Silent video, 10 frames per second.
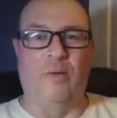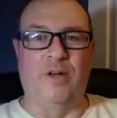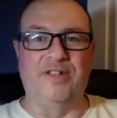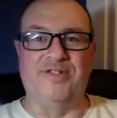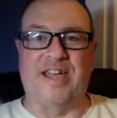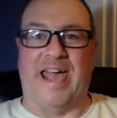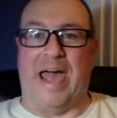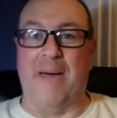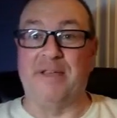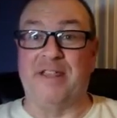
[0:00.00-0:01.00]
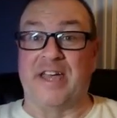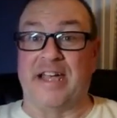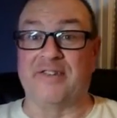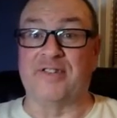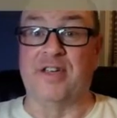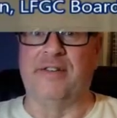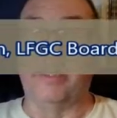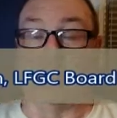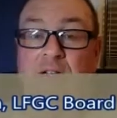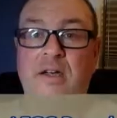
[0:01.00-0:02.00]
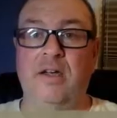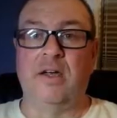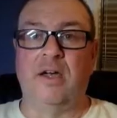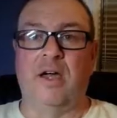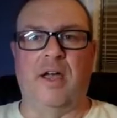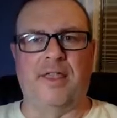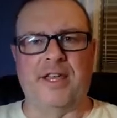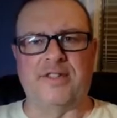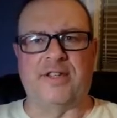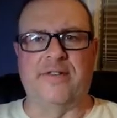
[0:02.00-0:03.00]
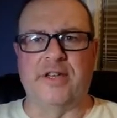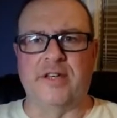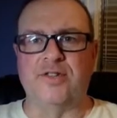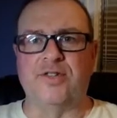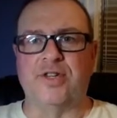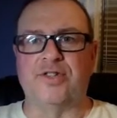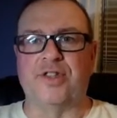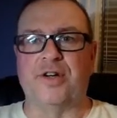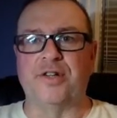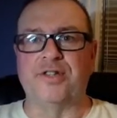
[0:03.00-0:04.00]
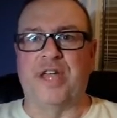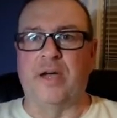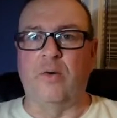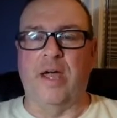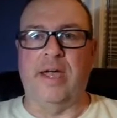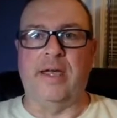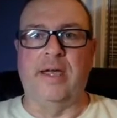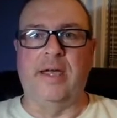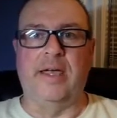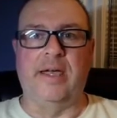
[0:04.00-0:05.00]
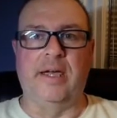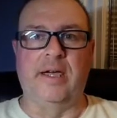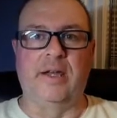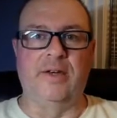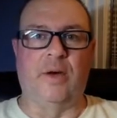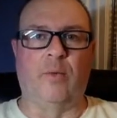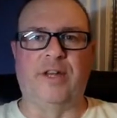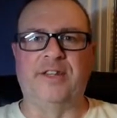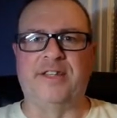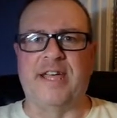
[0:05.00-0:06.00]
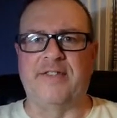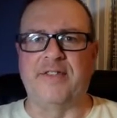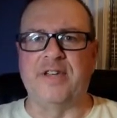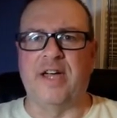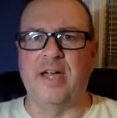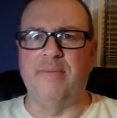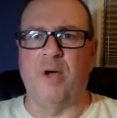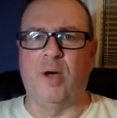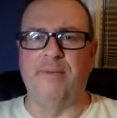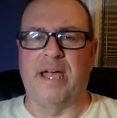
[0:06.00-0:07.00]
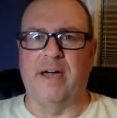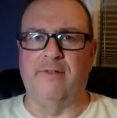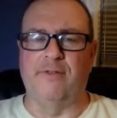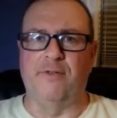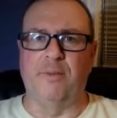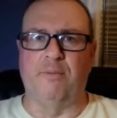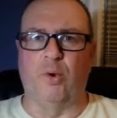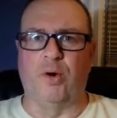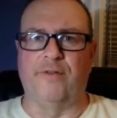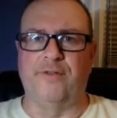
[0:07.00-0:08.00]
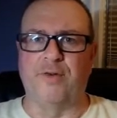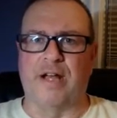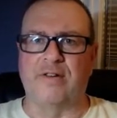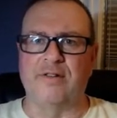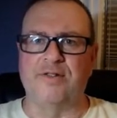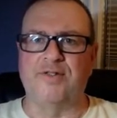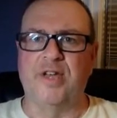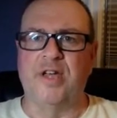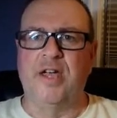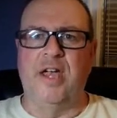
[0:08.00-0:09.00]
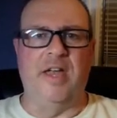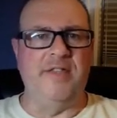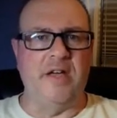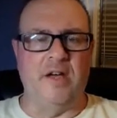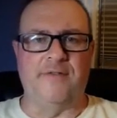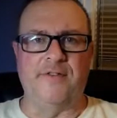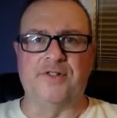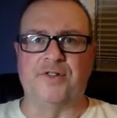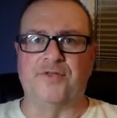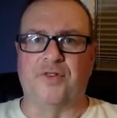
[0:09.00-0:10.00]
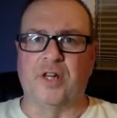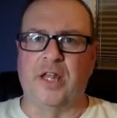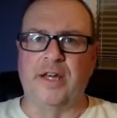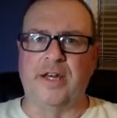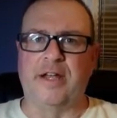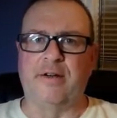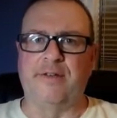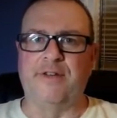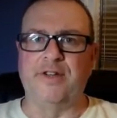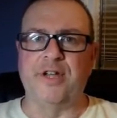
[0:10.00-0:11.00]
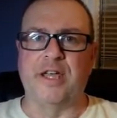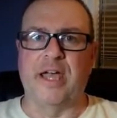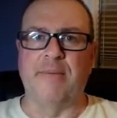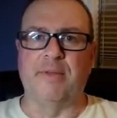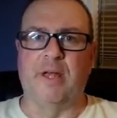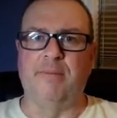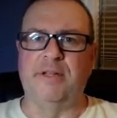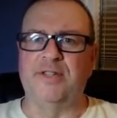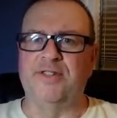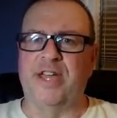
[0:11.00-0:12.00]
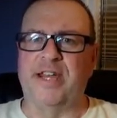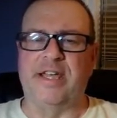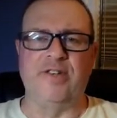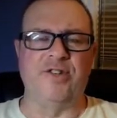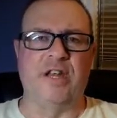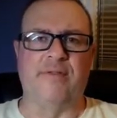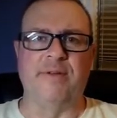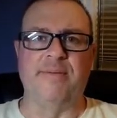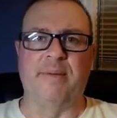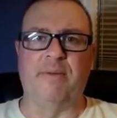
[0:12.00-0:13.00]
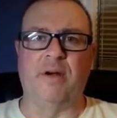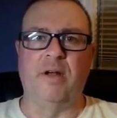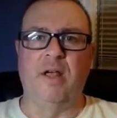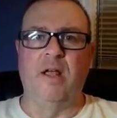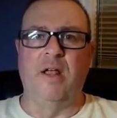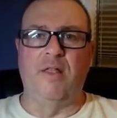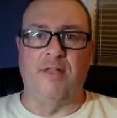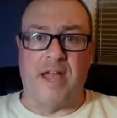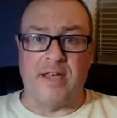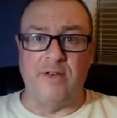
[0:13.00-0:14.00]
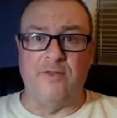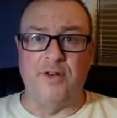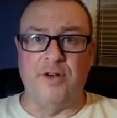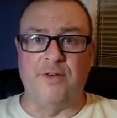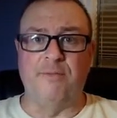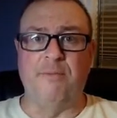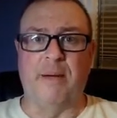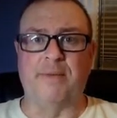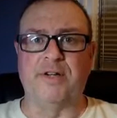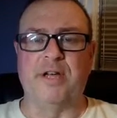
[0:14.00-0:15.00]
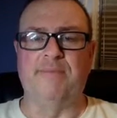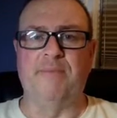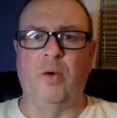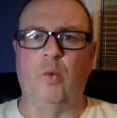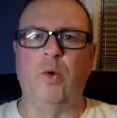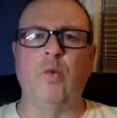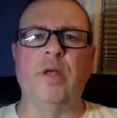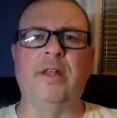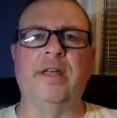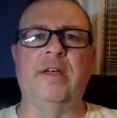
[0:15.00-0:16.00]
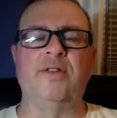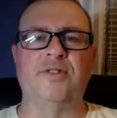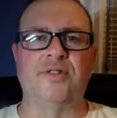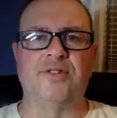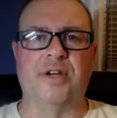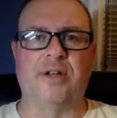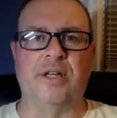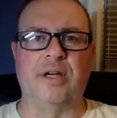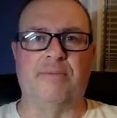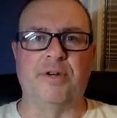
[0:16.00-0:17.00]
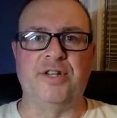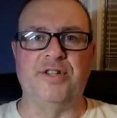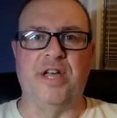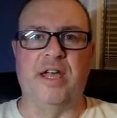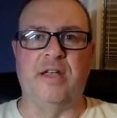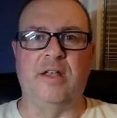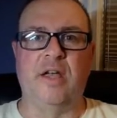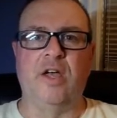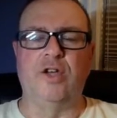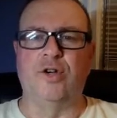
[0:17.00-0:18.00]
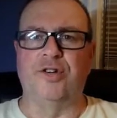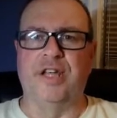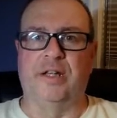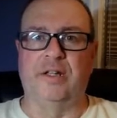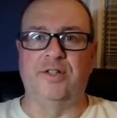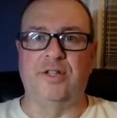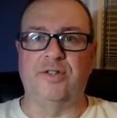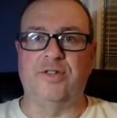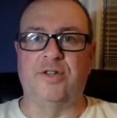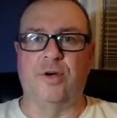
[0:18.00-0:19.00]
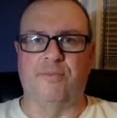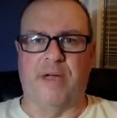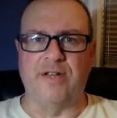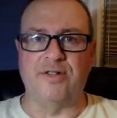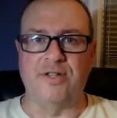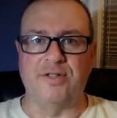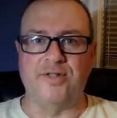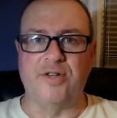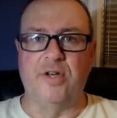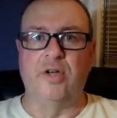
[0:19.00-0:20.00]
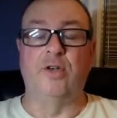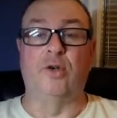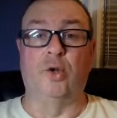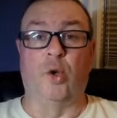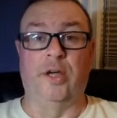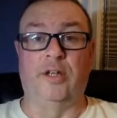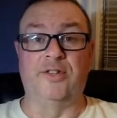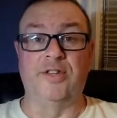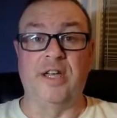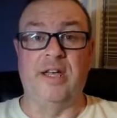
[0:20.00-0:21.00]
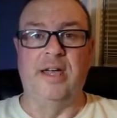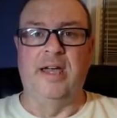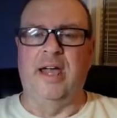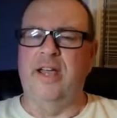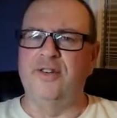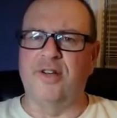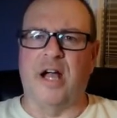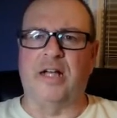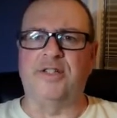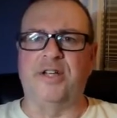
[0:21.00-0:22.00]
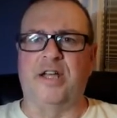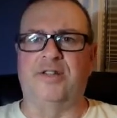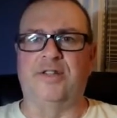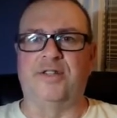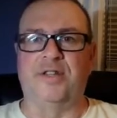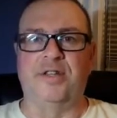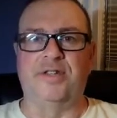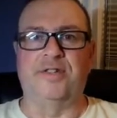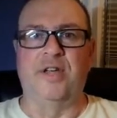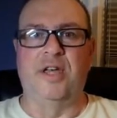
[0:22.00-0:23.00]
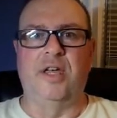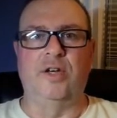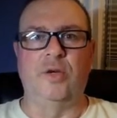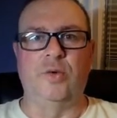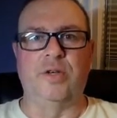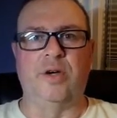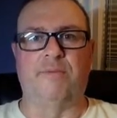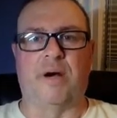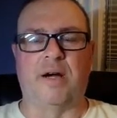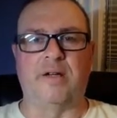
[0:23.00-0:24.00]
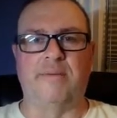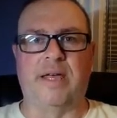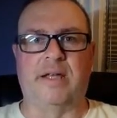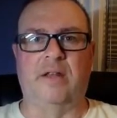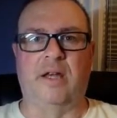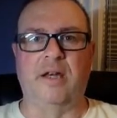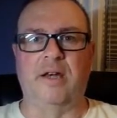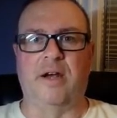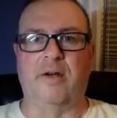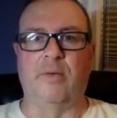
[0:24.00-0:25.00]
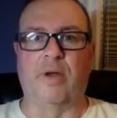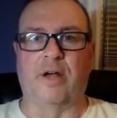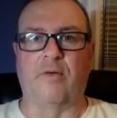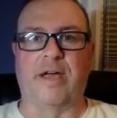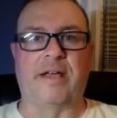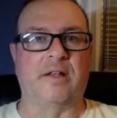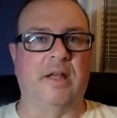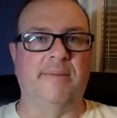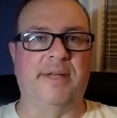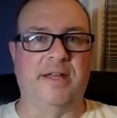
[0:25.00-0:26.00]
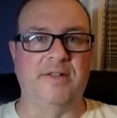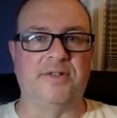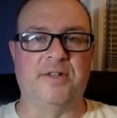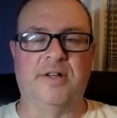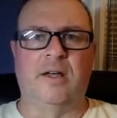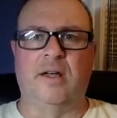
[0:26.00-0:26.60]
I want to say happy Thanksgiving. Thanksgiving is just Thursday away, and I wanted to take the time on behalf of the Board of Directors and the officers for Londonderry Fish and Game Club and say to each and every member, thank you for your membership. We really sincerely appreciate your diligence, your patience, your loyalty, and your conscientiousness in doing your part to make Londonderry what a great club it is.